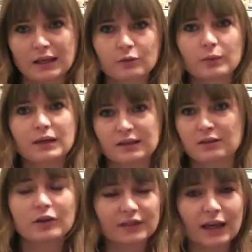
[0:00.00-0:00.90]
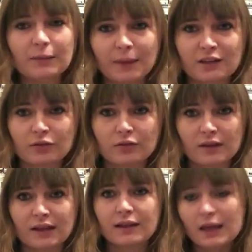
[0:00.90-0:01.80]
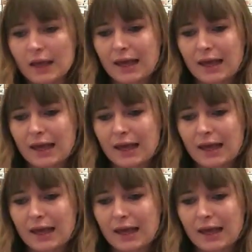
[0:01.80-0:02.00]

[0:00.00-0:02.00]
yes, we need to go take him back to the vets.